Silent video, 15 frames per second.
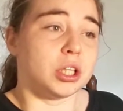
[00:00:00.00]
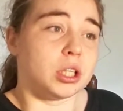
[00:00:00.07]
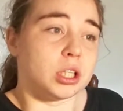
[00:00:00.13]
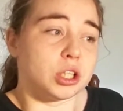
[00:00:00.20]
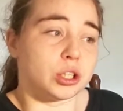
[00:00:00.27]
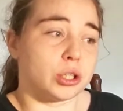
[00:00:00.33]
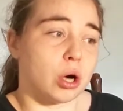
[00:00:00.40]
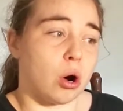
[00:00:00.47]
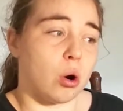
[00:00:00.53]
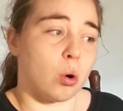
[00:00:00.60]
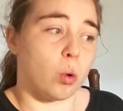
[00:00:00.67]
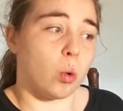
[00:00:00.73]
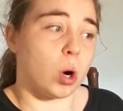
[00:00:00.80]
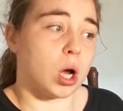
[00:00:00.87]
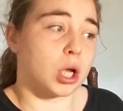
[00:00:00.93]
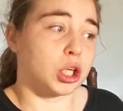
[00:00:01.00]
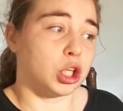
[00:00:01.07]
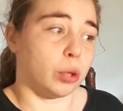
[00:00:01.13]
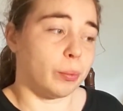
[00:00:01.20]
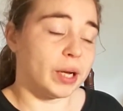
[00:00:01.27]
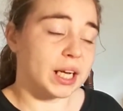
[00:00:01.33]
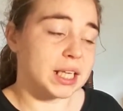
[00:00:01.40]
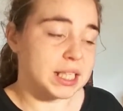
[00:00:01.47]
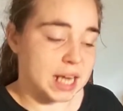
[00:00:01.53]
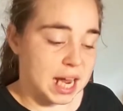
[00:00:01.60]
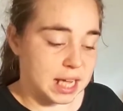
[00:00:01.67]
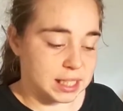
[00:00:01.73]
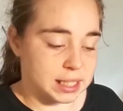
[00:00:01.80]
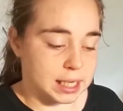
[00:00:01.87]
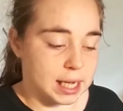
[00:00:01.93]
So, your biggest
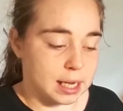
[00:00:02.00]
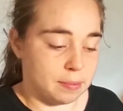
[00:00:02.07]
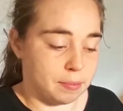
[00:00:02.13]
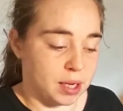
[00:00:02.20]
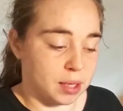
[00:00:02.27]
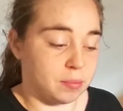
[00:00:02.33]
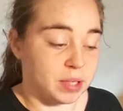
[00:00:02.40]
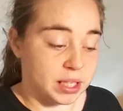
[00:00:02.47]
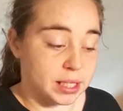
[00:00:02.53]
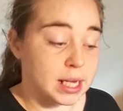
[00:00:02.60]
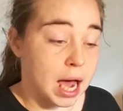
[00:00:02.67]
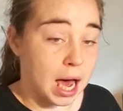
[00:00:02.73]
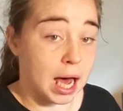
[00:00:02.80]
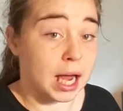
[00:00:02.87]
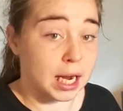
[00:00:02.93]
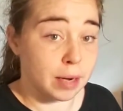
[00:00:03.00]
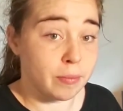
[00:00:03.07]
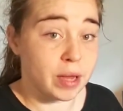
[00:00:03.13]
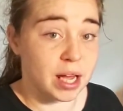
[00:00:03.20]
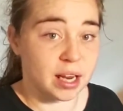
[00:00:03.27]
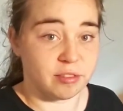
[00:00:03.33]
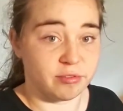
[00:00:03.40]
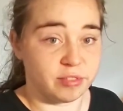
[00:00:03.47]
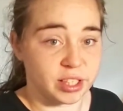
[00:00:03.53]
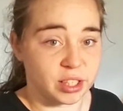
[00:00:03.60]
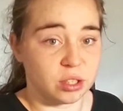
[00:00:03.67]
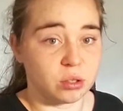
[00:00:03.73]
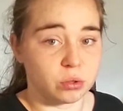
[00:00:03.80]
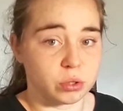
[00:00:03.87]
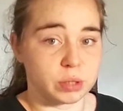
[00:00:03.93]
asset may be time, and
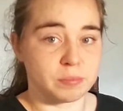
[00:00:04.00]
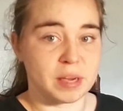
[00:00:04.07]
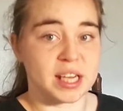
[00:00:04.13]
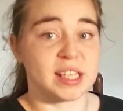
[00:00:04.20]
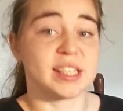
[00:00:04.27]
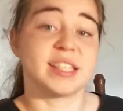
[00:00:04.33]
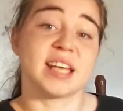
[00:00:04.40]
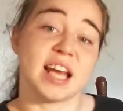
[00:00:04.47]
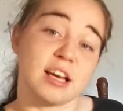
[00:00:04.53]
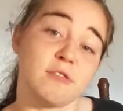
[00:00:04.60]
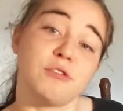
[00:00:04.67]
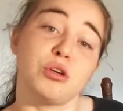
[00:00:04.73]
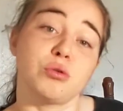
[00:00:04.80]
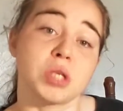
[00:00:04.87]
vehicles may save you